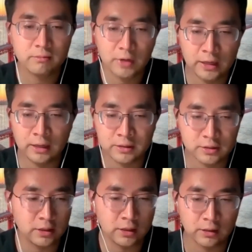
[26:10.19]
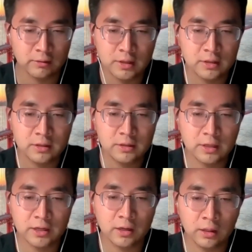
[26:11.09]
and
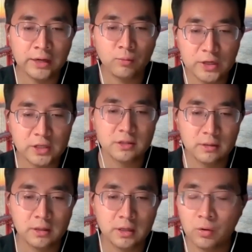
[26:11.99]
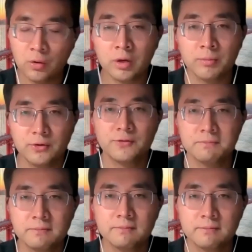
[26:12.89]
that are lightweight and waterproof.
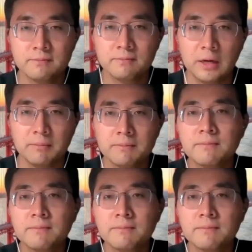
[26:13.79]
Yeah.